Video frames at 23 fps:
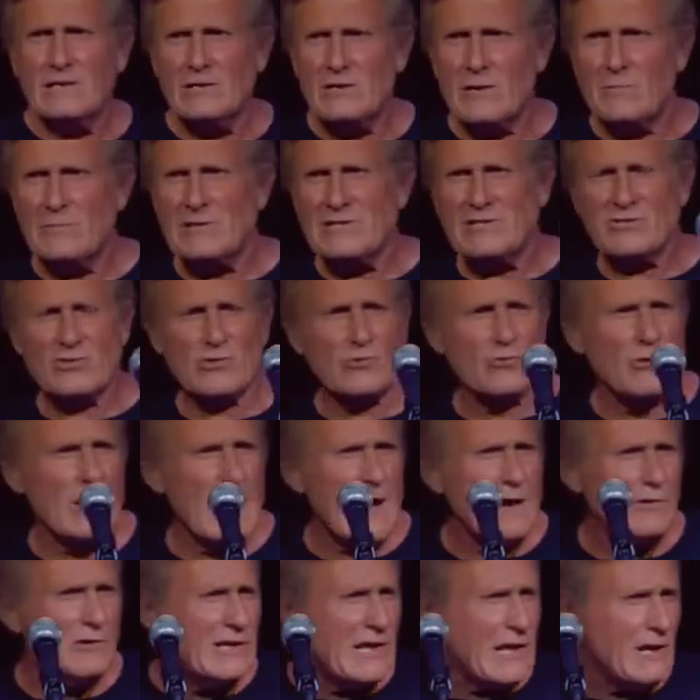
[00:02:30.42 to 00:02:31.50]
You know, I'm in this
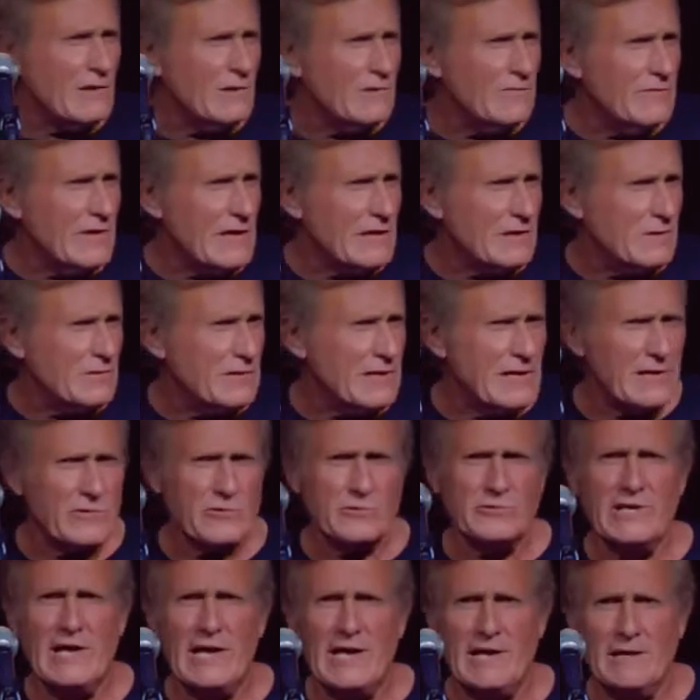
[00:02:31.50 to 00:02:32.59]
crowded elevator the
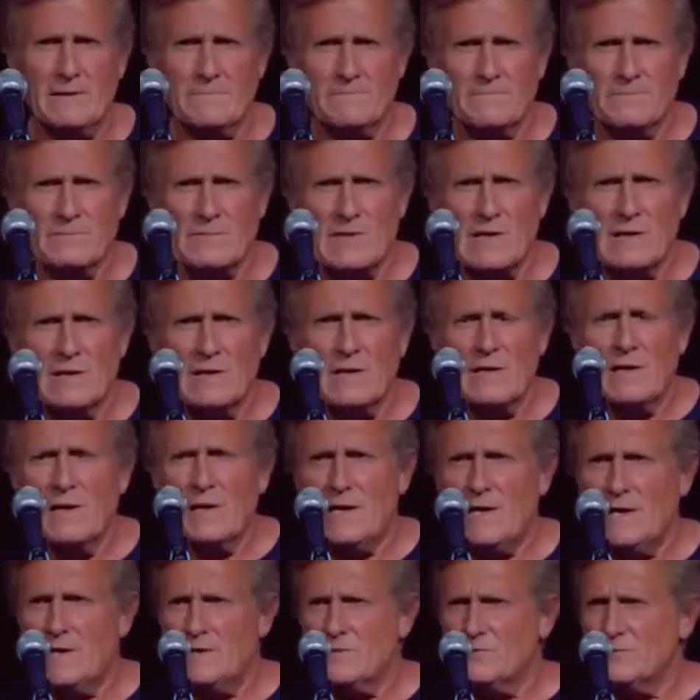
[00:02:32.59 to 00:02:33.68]
other day
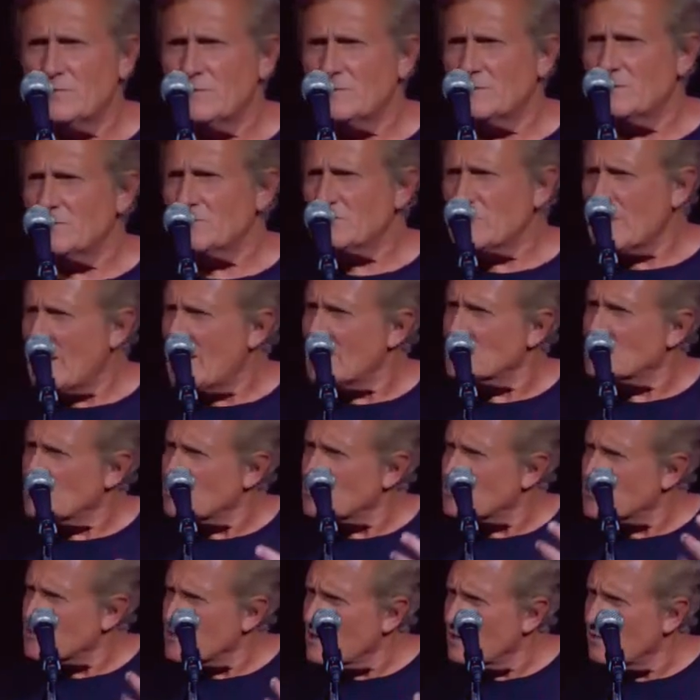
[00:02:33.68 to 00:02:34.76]
and this guy's
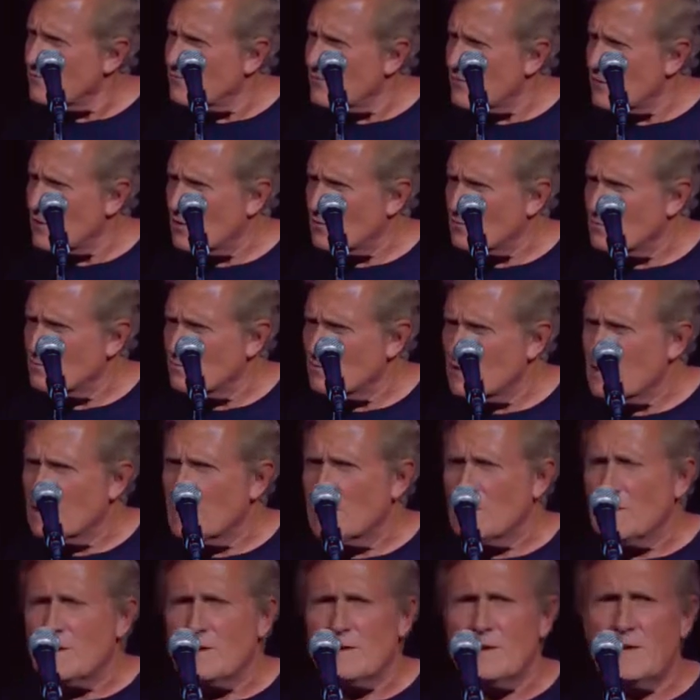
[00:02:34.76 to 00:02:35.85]
on his cell phone
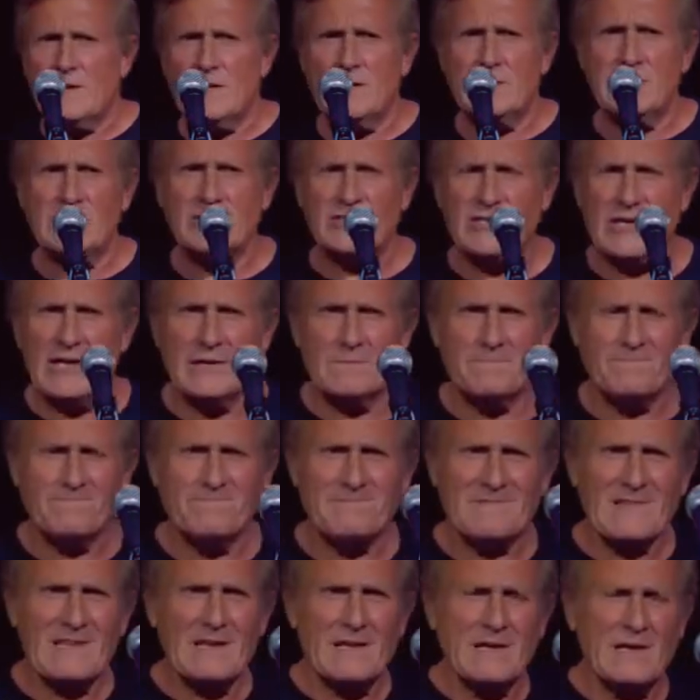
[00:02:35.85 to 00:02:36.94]
and he's saying,
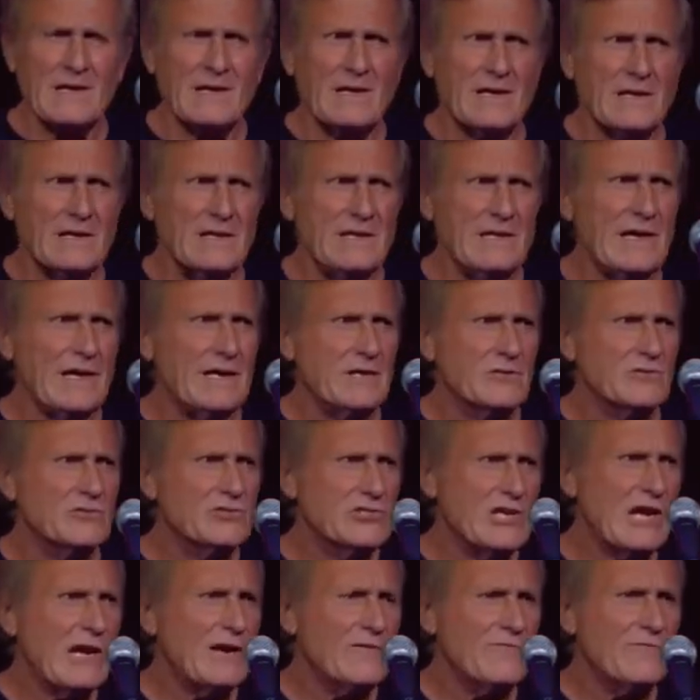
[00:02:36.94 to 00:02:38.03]
yeah,
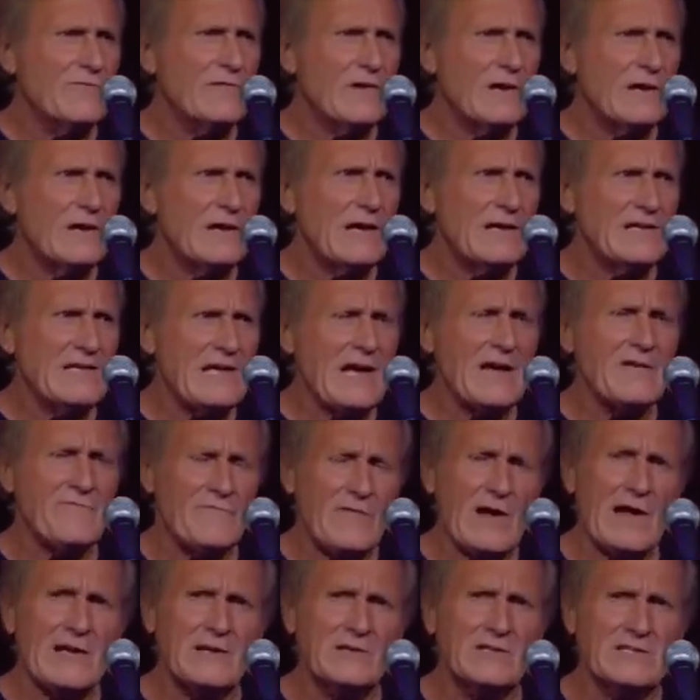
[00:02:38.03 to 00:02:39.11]
Jeff, yeah, I
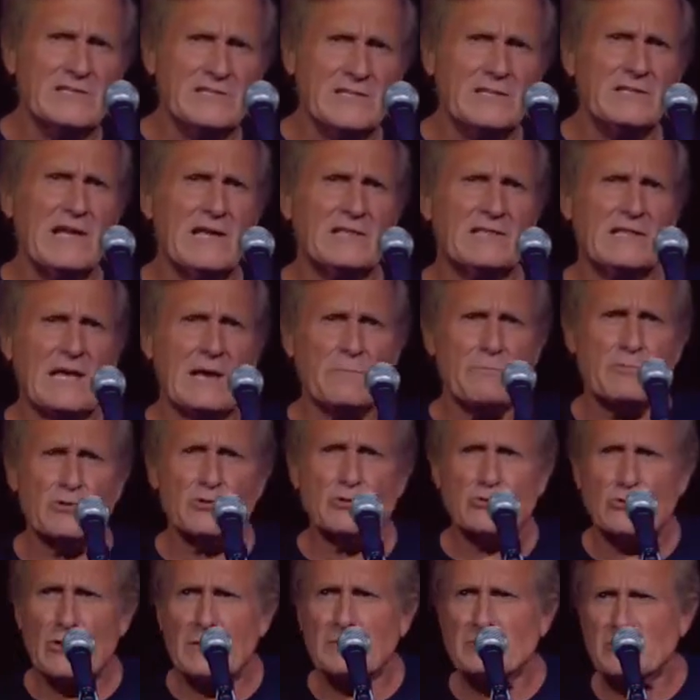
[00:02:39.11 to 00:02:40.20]
finally did get that
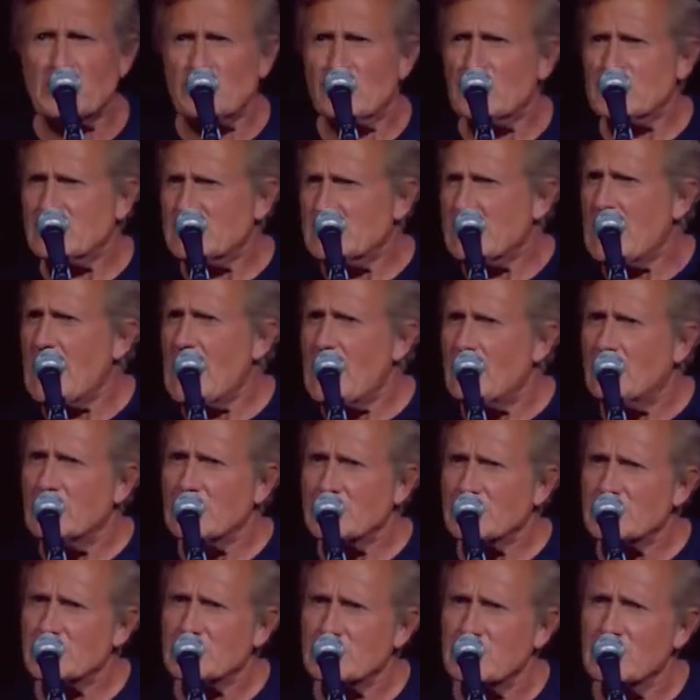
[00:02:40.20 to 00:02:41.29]
prescription for
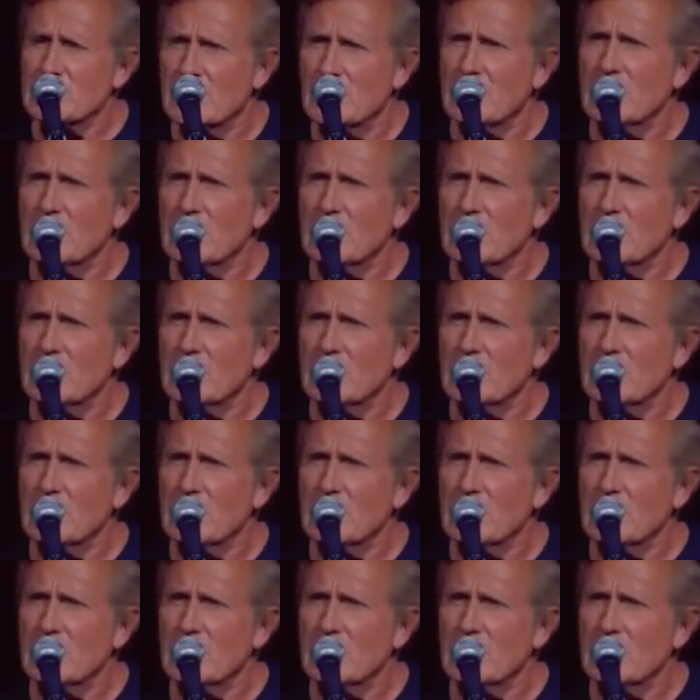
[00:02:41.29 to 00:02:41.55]
Cialis.